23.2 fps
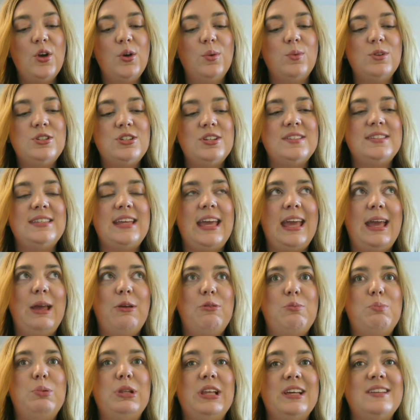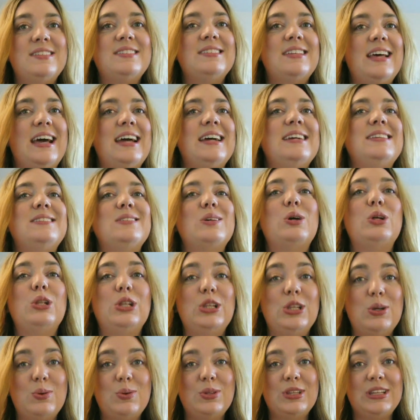which is a plus size
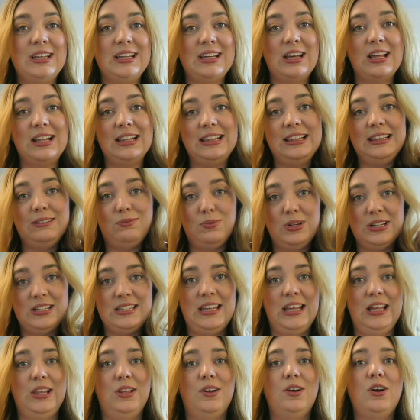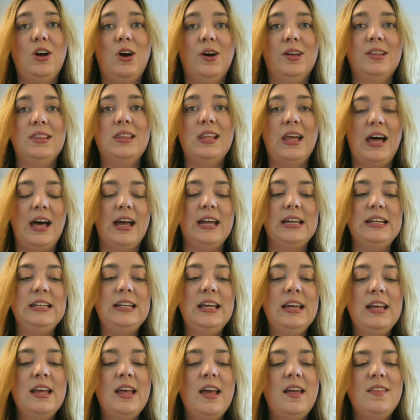clothing retailer online.
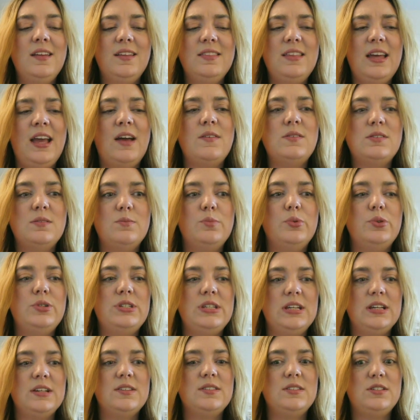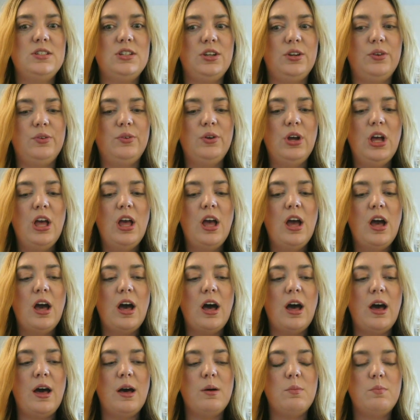I think they have some boutiques too.
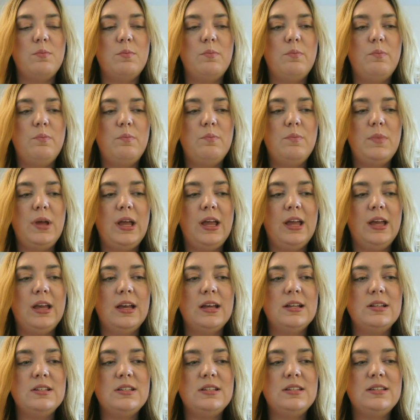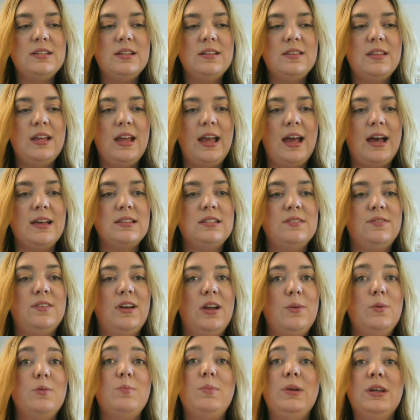Um, And they asked if
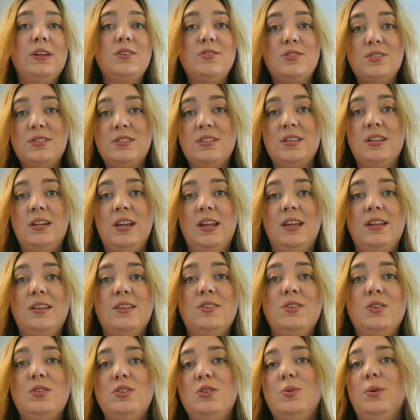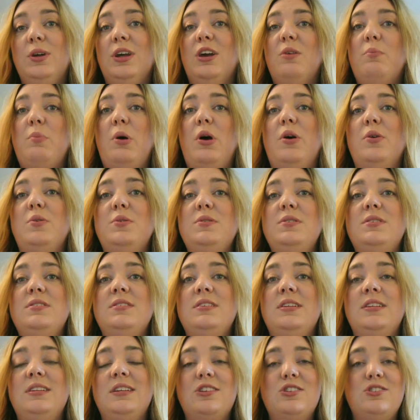I would be interested in doing a post
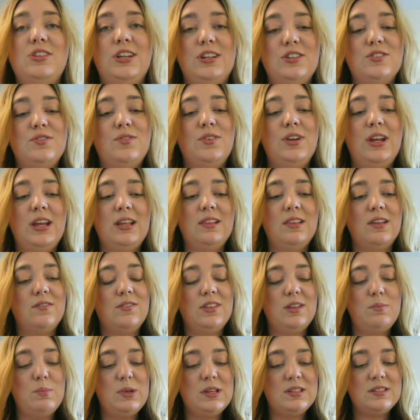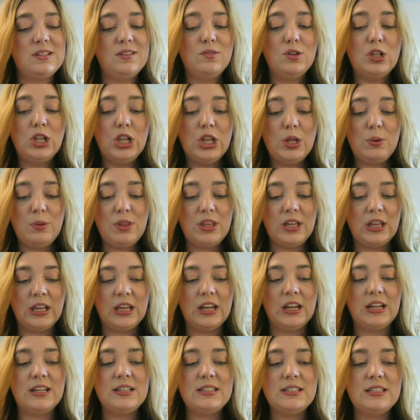in exchange for a lovely piece of clothing.
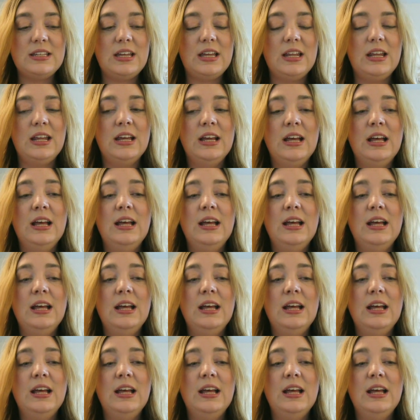And I said,